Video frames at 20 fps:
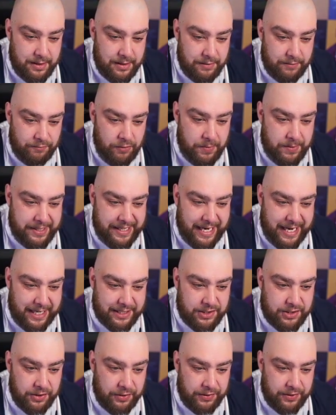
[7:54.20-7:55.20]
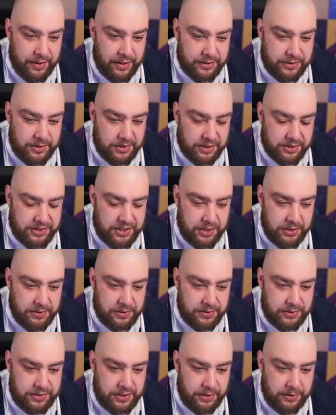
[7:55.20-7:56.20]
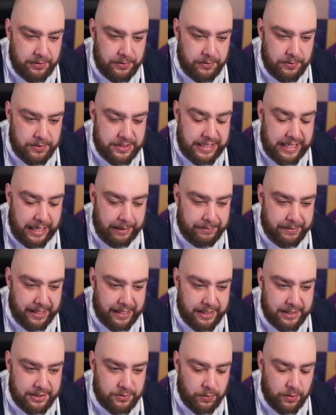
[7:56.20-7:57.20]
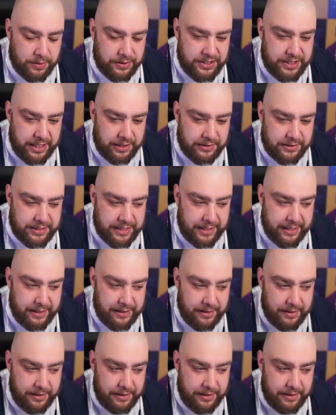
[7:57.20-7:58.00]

Ruben Dias Gundo. So we've got two two City players, one Chelsea.